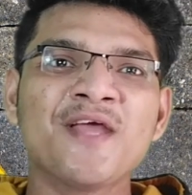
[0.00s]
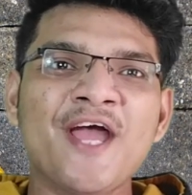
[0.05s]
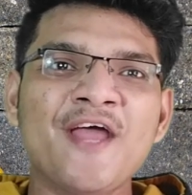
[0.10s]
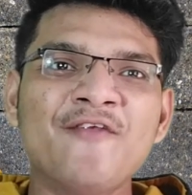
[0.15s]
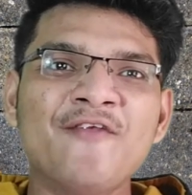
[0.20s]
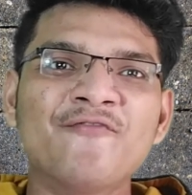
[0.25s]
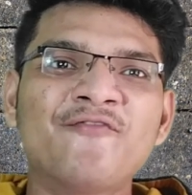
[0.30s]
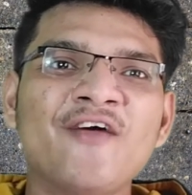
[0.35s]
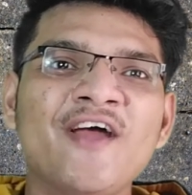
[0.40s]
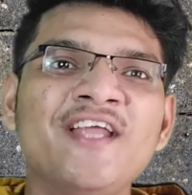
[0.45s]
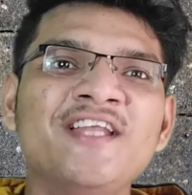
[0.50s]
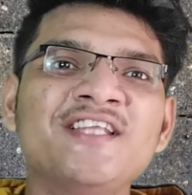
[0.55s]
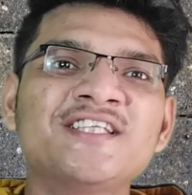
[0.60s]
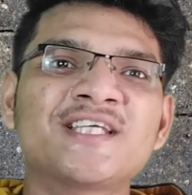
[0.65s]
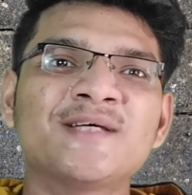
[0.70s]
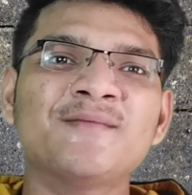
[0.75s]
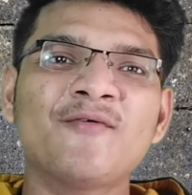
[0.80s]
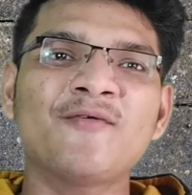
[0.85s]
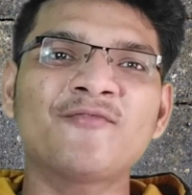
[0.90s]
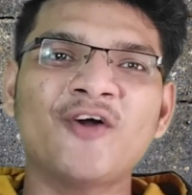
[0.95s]
And when
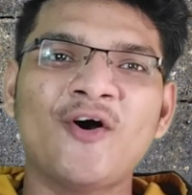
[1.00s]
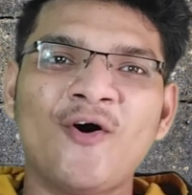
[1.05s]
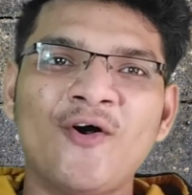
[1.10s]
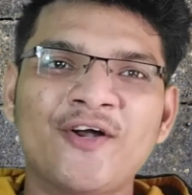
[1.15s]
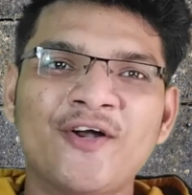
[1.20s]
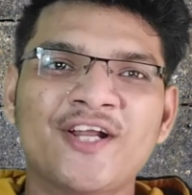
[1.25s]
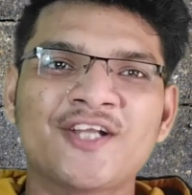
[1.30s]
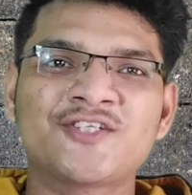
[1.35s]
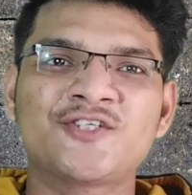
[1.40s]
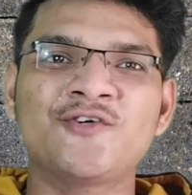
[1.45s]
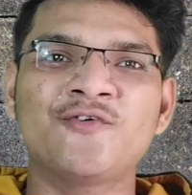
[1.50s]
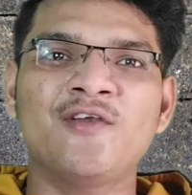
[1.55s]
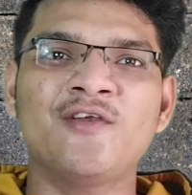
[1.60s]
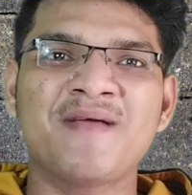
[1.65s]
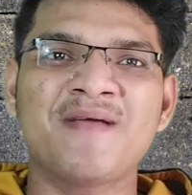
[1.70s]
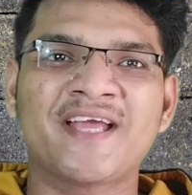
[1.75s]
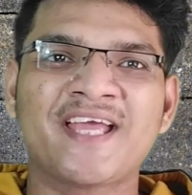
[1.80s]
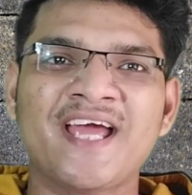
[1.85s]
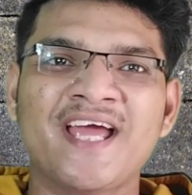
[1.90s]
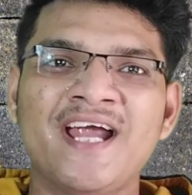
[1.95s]
some of the orders you
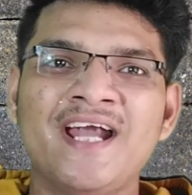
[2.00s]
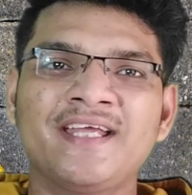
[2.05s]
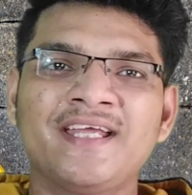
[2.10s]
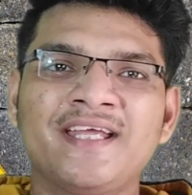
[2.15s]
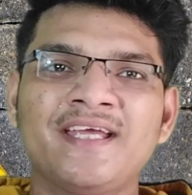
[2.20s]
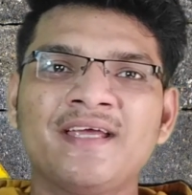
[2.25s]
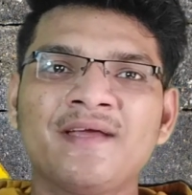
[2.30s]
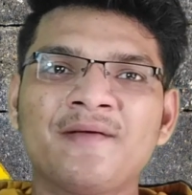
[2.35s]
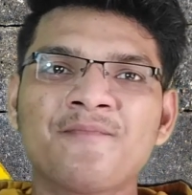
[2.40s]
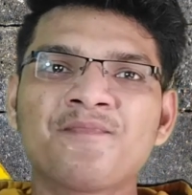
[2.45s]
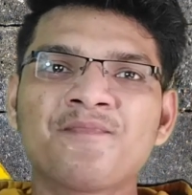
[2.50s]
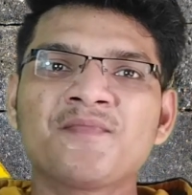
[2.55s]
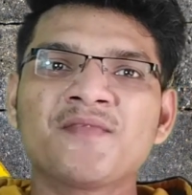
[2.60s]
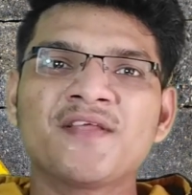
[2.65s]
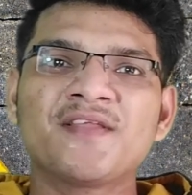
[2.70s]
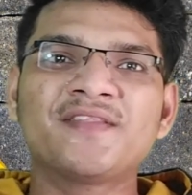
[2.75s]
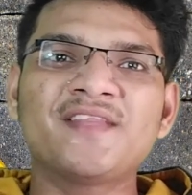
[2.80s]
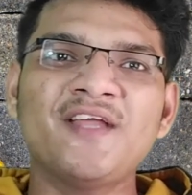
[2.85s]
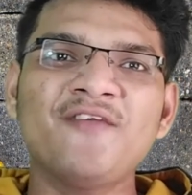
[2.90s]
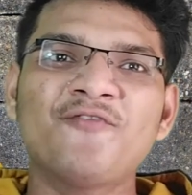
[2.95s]
will be getting,
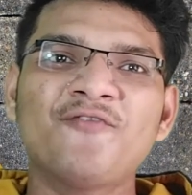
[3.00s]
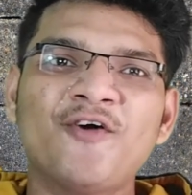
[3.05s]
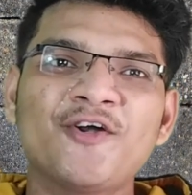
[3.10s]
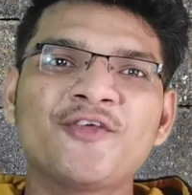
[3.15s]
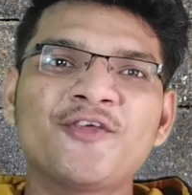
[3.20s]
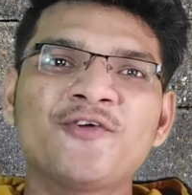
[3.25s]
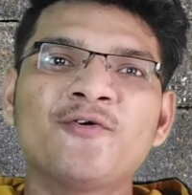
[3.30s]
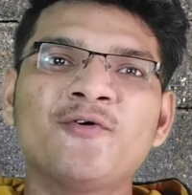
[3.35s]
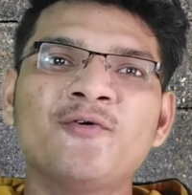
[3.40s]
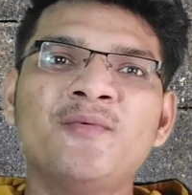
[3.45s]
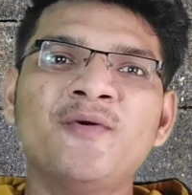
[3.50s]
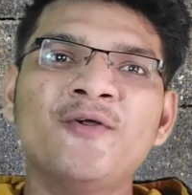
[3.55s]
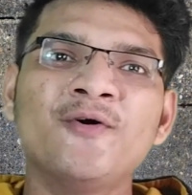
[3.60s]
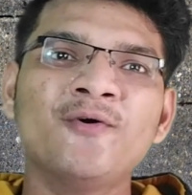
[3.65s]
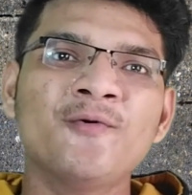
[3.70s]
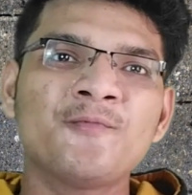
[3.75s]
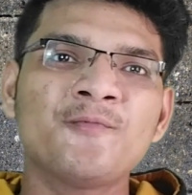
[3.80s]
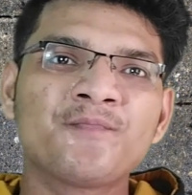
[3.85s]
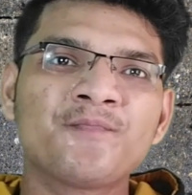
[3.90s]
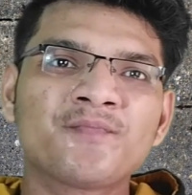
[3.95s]
then what you will be
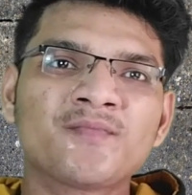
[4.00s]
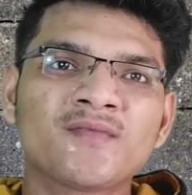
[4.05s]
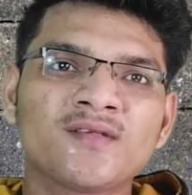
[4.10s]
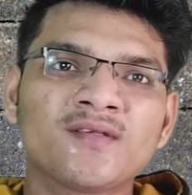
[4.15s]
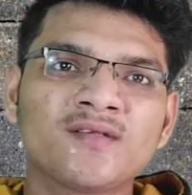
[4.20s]
do,